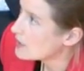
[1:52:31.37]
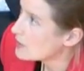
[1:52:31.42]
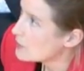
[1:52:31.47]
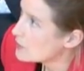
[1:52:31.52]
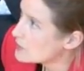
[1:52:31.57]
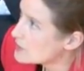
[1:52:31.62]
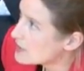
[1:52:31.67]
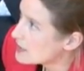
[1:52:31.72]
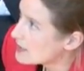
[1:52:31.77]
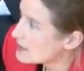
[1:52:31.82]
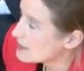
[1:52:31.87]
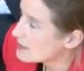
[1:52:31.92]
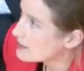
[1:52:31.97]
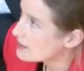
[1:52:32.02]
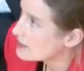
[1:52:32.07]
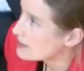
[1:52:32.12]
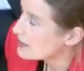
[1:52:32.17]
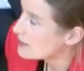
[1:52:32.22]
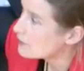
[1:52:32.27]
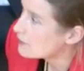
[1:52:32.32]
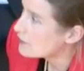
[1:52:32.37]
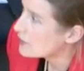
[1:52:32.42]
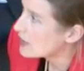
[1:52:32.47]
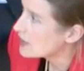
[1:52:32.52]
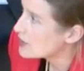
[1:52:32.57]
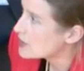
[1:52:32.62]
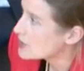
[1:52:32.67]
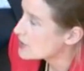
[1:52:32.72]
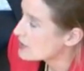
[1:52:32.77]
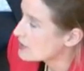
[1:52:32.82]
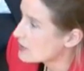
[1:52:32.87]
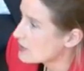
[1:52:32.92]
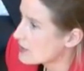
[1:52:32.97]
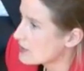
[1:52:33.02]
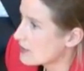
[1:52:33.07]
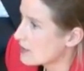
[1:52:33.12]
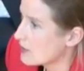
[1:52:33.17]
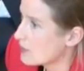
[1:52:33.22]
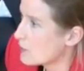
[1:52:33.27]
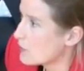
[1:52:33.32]
am I using the French
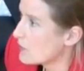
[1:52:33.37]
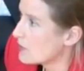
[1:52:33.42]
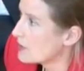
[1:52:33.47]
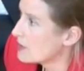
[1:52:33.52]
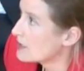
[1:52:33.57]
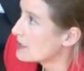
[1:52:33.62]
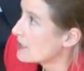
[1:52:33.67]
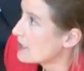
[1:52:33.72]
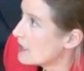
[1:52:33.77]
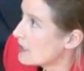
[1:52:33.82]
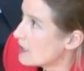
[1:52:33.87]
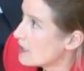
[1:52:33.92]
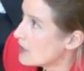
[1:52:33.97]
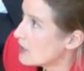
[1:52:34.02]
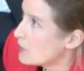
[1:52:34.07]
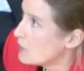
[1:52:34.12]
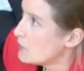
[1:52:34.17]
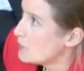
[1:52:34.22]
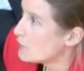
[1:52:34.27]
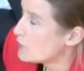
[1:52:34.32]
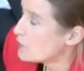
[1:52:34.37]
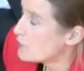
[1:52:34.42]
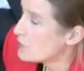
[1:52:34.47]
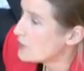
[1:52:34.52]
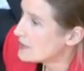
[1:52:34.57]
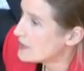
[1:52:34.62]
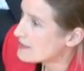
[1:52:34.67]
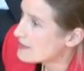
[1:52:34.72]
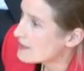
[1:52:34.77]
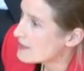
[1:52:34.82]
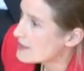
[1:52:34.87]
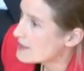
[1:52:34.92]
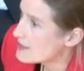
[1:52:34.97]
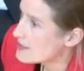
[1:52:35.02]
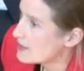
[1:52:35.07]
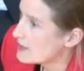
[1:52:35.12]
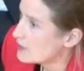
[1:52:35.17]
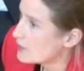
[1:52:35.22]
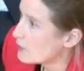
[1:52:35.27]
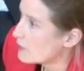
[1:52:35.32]
word une fuite,
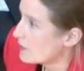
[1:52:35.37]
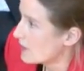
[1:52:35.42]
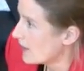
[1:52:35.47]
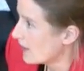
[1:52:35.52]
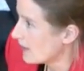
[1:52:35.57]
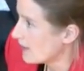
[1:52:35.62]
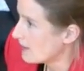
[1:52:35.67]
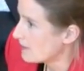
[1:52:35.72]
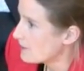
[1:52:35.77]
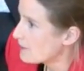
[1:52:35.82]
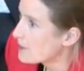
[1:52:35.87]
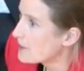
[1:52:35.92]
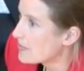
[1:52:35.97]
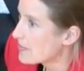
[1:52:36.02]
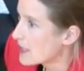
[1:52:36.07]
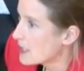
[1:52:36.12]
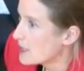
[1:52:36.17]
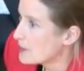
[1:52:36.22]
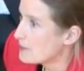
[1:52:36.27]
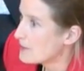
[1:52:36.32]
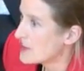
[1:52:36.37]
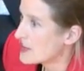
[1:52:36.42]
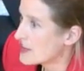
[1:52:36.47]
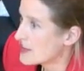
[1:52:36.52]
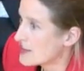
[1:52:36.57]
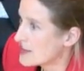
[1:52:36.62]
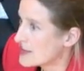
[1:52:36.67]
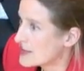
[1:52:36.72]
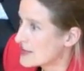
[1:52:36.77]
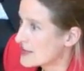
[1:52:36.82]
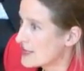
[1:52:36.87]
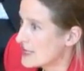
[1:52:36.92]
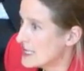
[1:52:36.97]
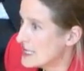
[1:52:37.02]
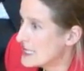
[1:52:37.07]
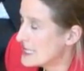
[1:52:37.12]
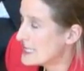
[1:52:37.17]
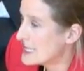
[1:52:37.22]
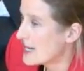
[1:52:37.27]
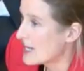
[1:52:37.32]
c'est normal? Because
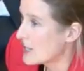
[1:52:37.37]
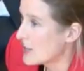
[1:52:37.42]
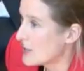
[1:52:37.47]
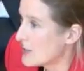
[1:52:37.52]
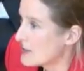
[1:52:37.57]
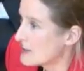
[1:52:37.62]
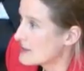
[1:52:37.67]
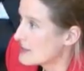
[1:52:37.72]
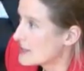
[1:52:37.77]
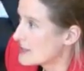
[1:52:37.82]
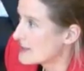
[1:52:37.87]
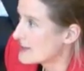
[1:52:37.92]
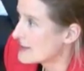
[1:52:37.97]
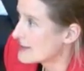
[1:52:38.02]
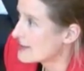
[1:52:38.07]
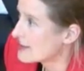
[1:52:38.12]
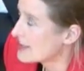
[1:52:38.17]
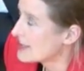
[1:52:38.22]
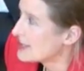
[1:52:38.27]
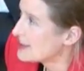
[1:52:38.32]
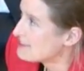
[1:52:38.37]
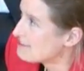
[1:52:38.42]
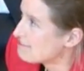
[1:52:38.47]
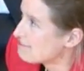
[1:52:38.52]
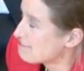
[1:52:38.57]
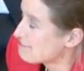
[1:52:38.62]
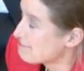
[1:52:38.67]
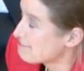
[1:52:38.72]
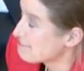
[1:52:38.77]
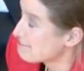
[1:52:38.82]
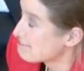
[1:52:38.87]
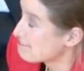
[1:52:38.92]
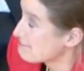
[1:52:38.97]
indeed, I heard this um,